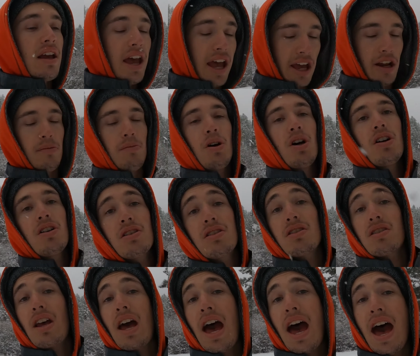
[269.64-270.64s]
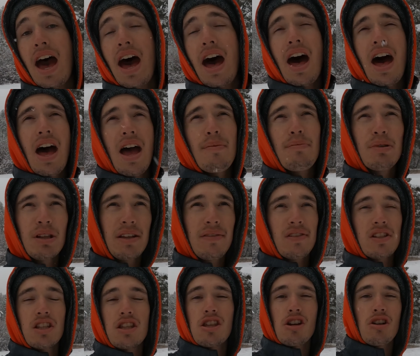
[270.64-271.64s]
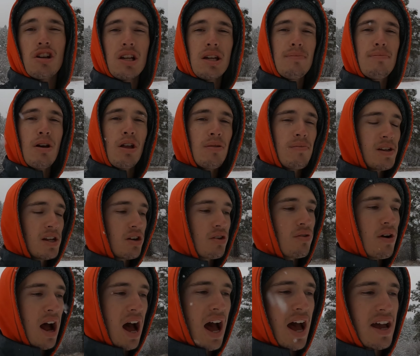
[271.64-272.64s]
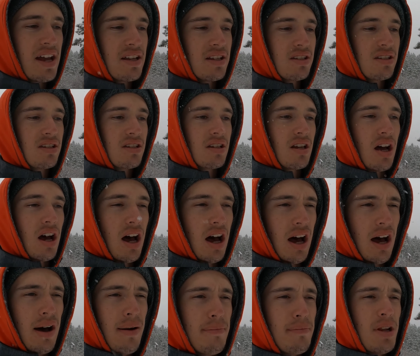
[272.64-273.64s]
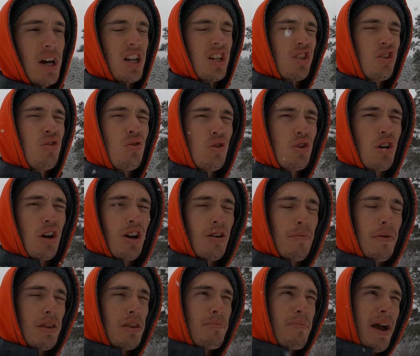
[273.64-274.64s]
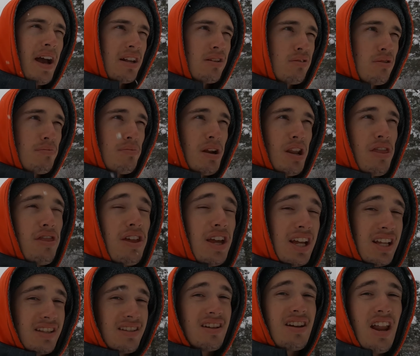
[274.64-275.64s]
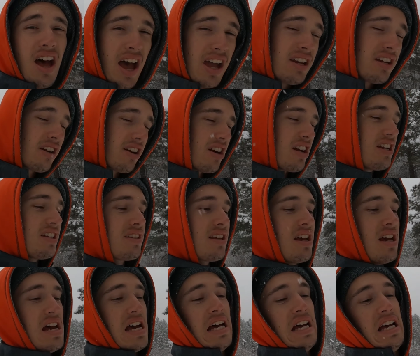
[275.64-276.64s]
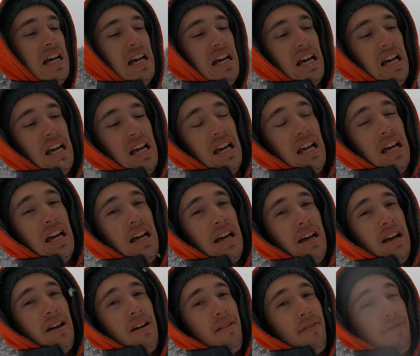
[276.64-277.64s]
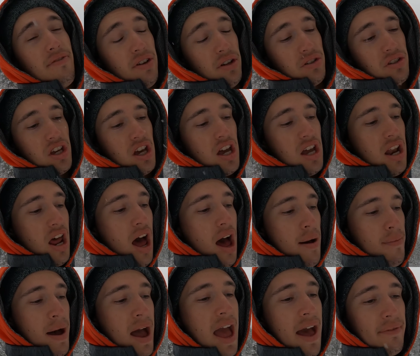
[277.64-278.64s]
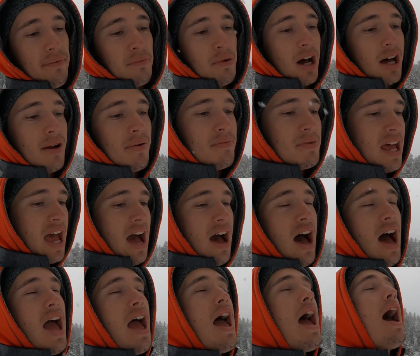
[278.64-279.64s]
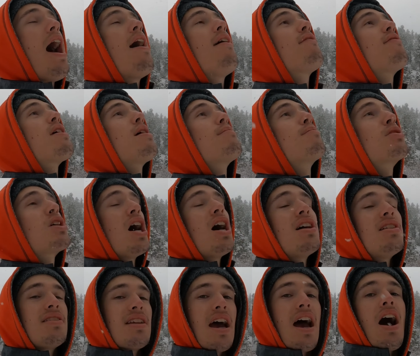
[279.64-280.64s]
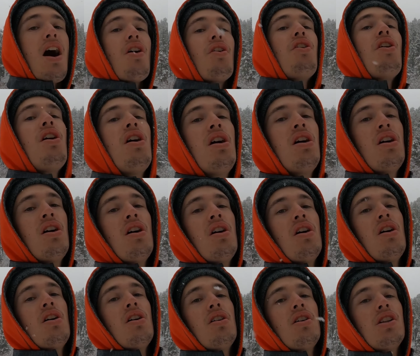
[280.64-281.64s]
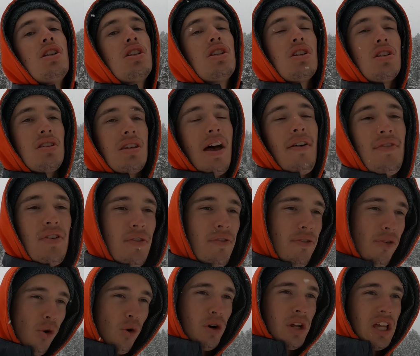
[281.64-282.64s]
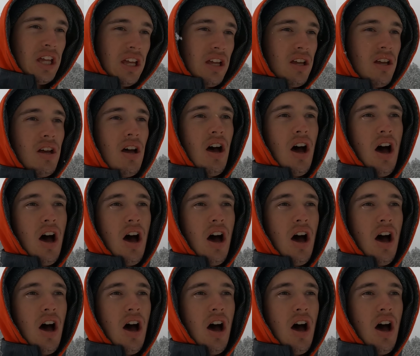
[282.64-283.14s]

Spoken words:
handlebars. I believe it's 30 millimeter rise. Not too sure about the back sweep, but I think it's 9 degrees. Feels good. I have them cut down to 740